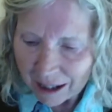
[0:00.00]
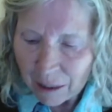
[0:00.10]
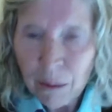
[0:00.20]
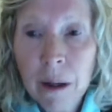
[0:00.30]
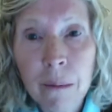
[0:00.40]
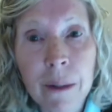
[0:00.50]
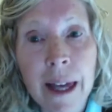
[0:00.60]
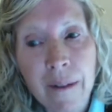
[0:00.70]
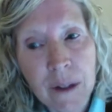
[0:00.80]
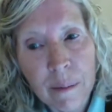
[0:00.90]
Well, we
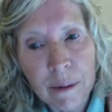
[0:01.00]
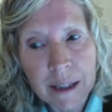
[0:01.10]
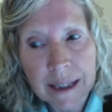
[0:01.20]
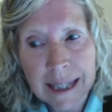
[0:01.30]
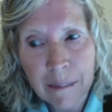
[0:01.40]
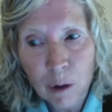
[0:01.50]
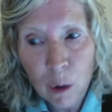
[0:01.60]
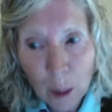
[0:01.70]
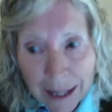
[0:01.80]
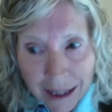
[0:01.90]
have to play the game
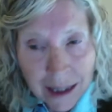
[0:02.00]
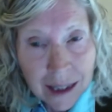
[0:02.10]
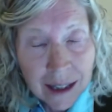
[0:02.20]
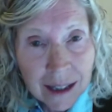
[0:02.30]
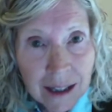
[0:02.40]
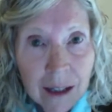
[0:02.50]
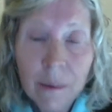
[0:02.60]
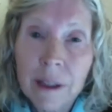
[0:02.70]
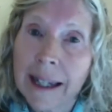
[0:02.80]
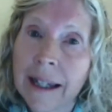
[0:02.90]
twice. We
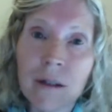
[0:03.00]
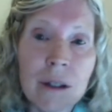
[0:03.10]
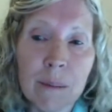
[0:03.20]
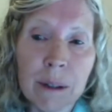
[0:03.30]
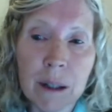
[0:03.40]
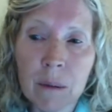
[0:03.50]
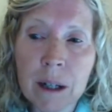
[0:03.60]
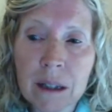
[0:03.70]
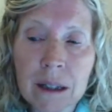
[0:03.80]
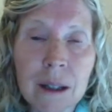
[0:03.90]
can't just play it
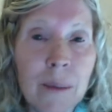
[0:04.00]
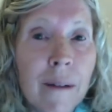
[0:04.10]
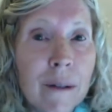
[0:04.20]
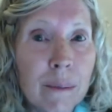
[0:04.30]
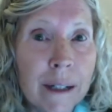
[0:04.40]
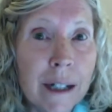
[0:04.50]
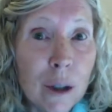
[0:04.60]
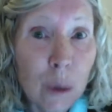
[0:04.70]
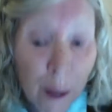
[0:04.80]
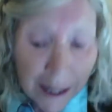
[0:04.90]
once, we have to play it
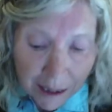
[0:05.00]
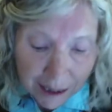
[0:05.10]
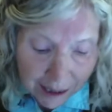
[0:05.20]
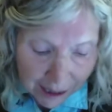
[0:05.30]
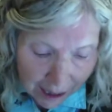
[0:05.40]
twice.